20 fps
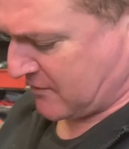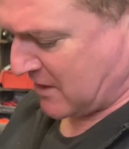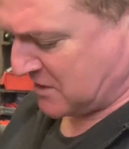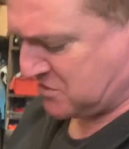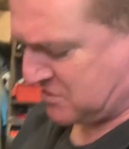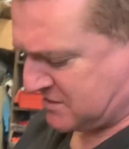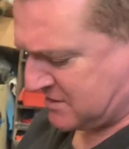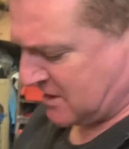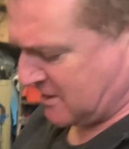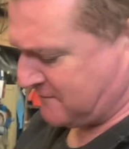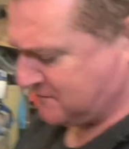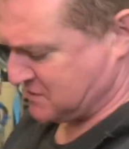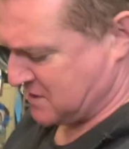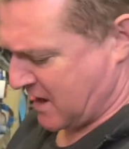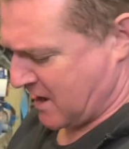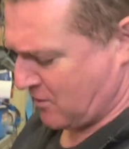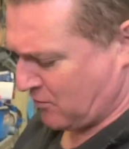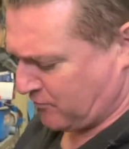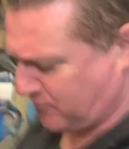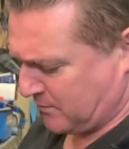that just leaves
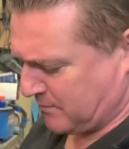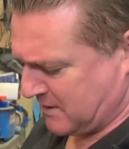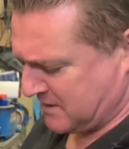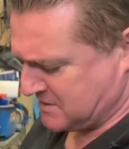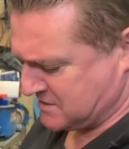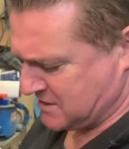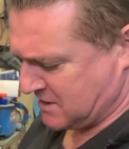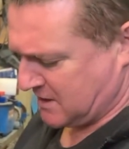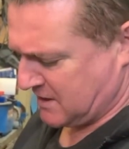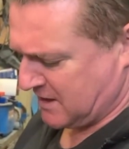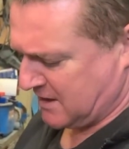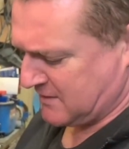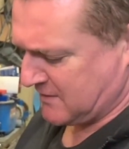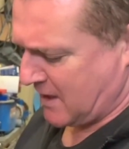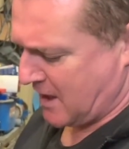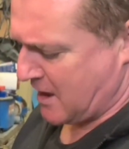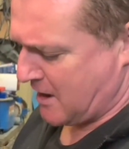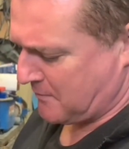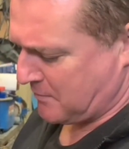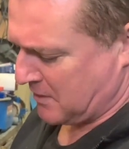now for me to heat
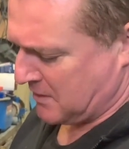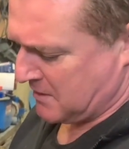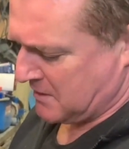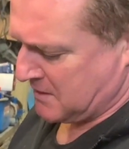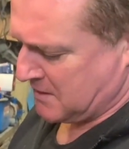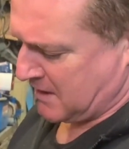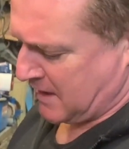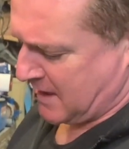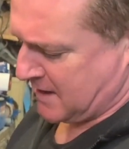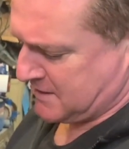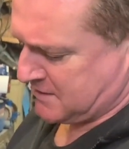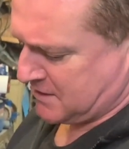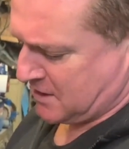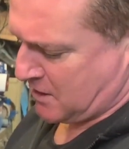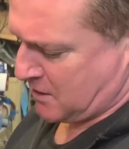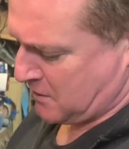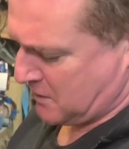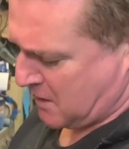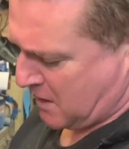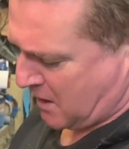that up, and
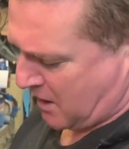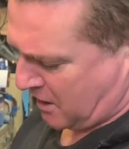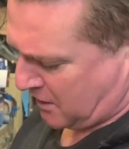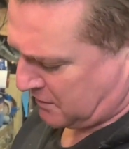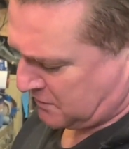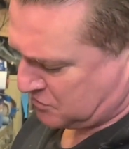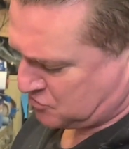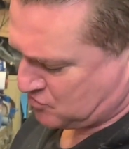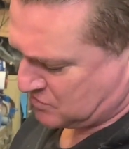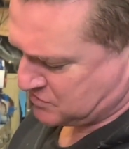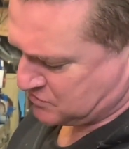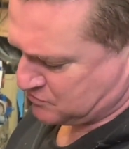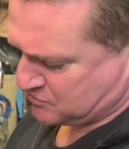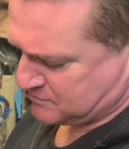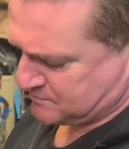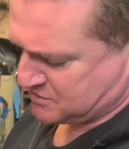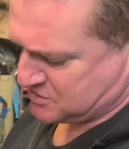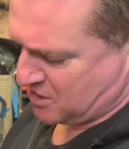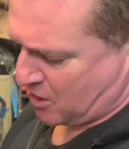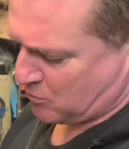I'm going to drizzle
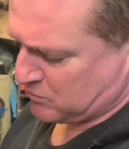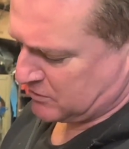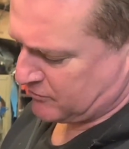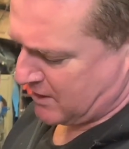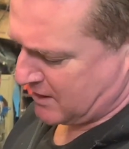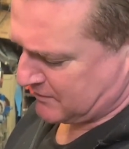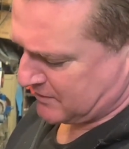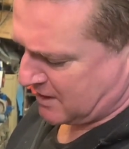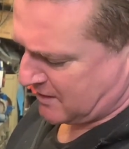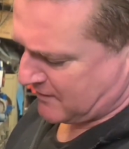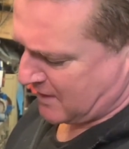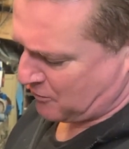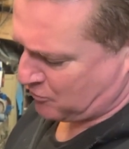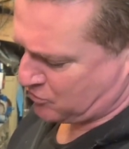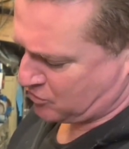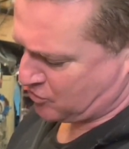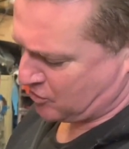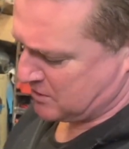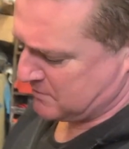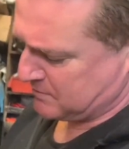some solder around there. That
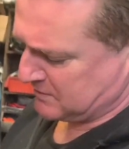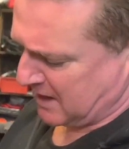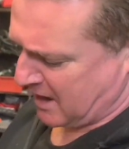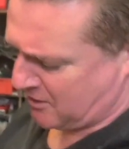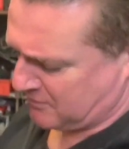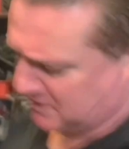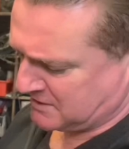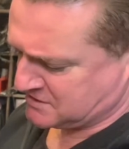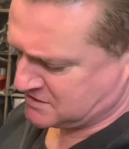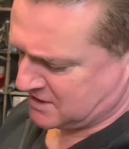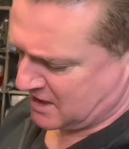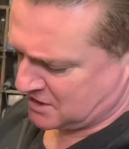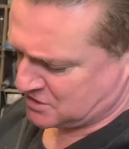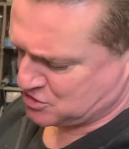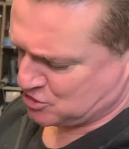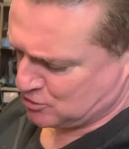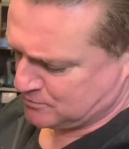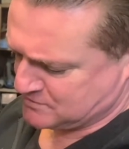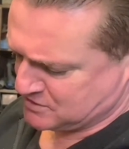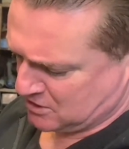will creep down into that
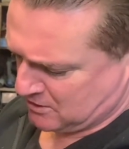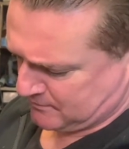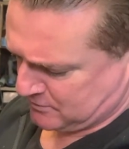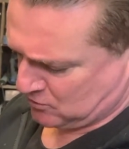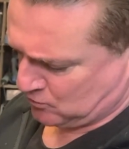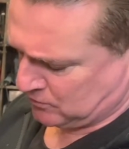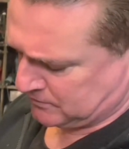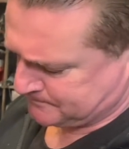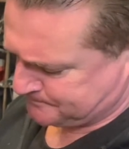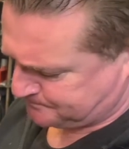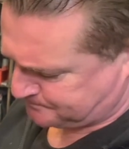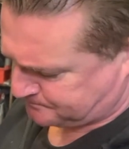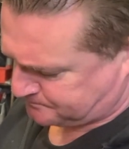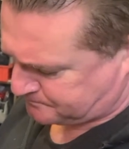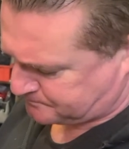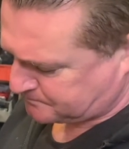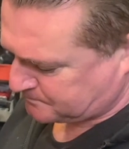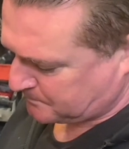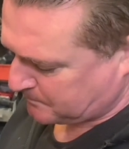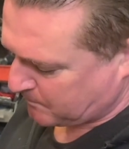tube terminal,
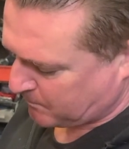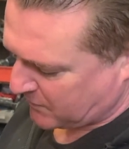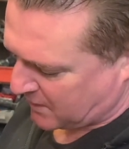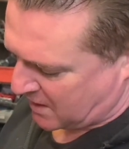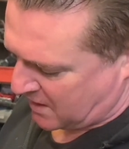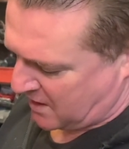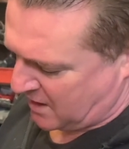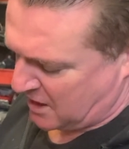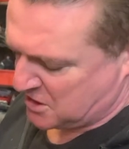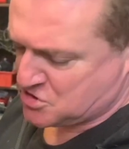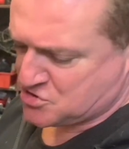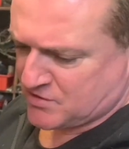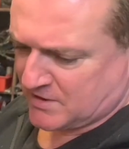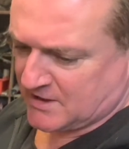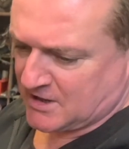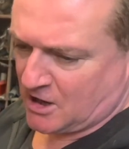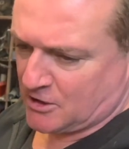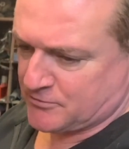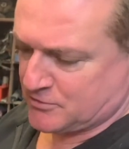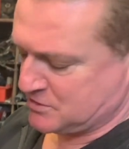heat
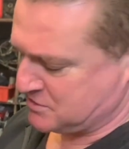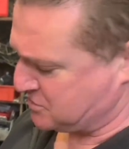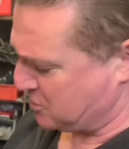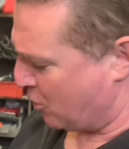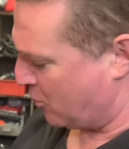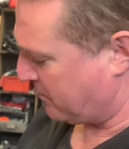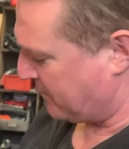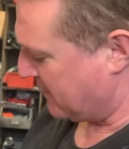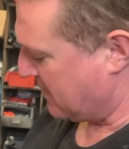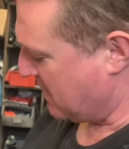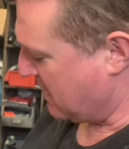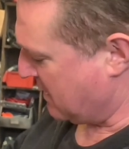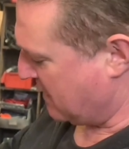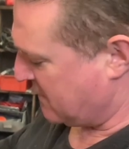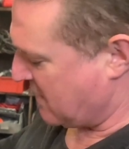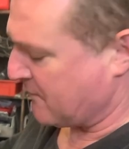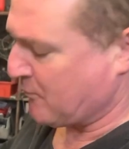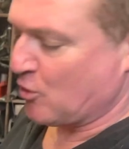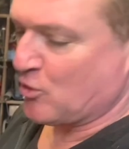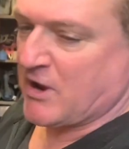shrink over the top,
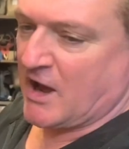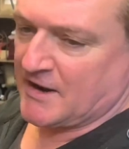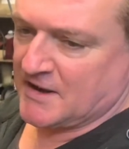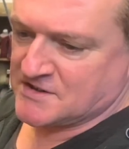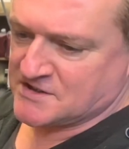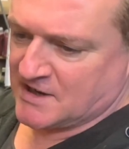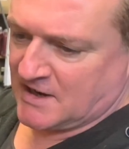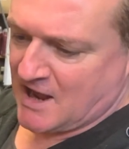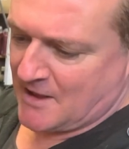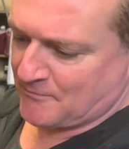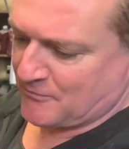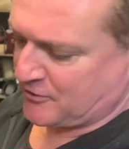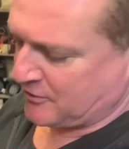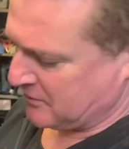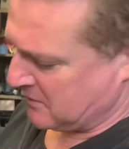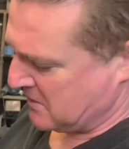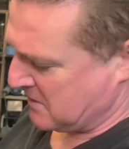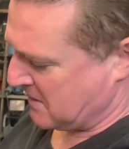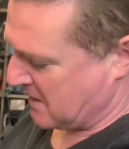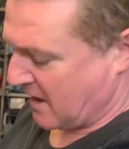then we'll cut it to
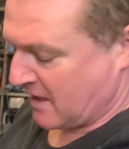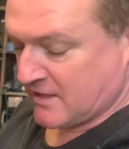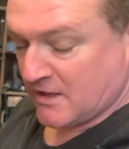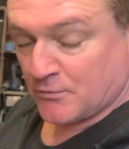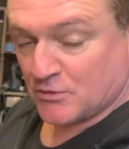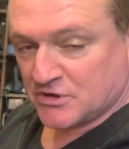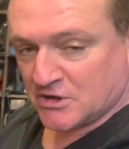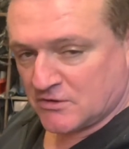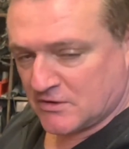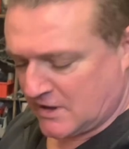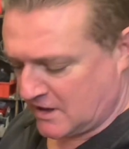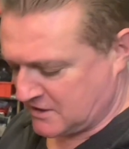length, and then we'll do the